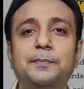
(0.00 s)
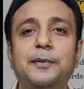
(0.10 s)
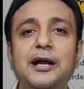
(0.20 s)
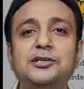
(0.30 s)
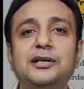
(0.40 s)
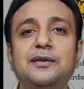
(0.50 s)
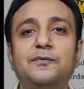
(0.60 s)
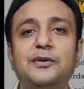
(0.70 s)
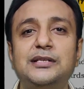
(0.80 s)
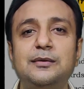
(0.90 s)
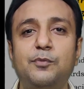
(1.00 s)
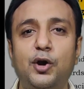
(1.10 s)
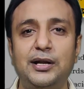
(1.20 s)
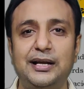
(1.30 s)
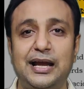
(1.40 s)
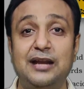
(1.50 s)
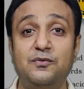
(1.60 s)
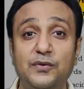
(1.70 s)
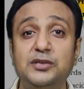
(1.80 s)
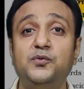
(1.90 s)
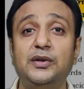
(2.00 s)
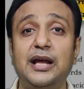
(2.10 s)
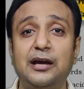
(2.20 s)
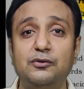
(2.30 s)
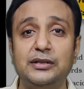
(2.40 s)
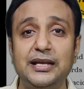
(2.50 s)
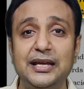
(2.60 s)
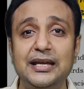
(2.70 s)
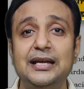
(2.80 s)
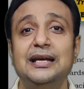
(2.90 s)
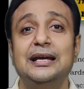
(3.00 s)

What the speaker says: depression in freezing point and which will have the